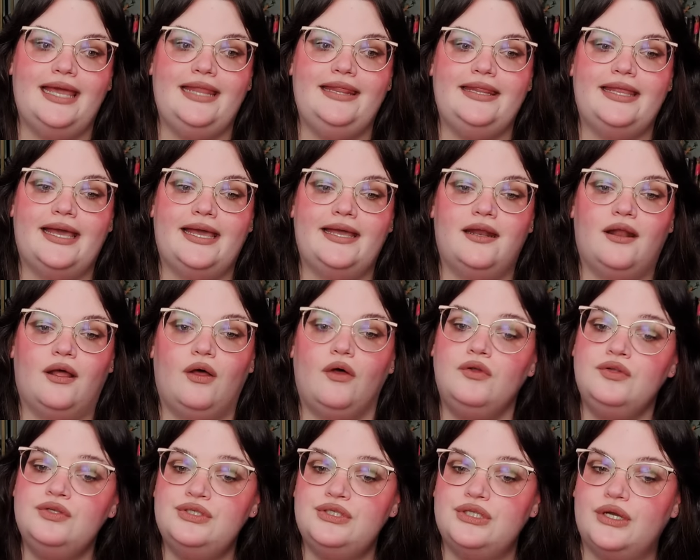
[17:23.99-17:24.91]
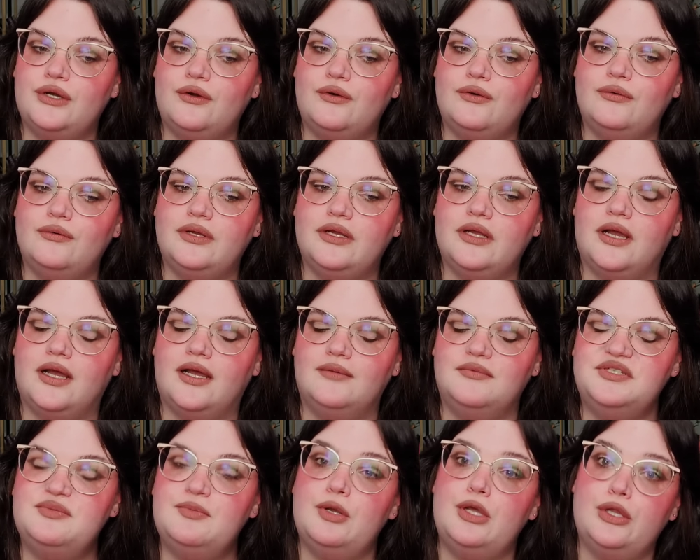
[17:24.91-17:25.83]
And that also,
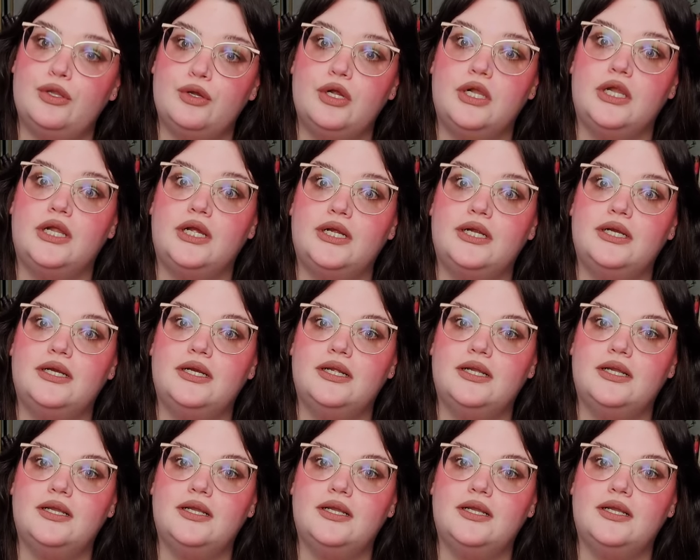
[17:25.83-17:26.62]
spoiler alert,